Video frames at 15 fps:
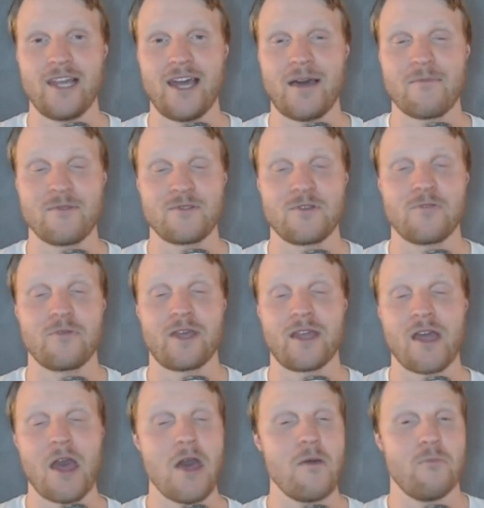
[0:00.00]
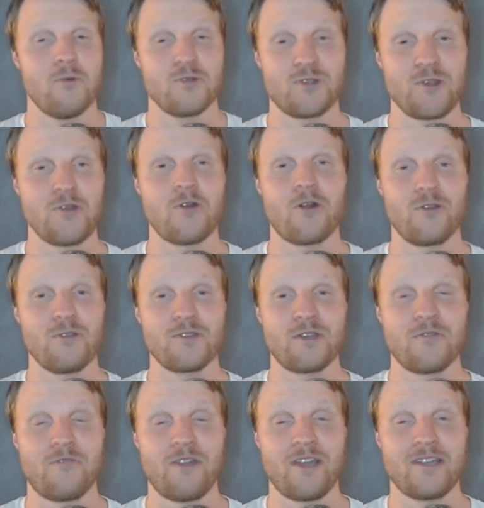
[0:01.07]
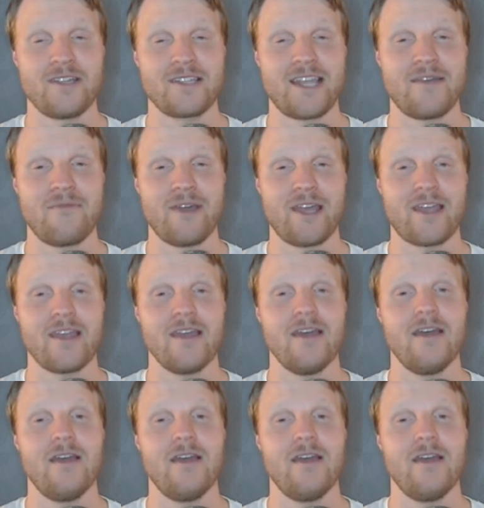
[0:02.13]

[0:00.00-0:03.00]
I'm assuming most of you are using your free hit this game week.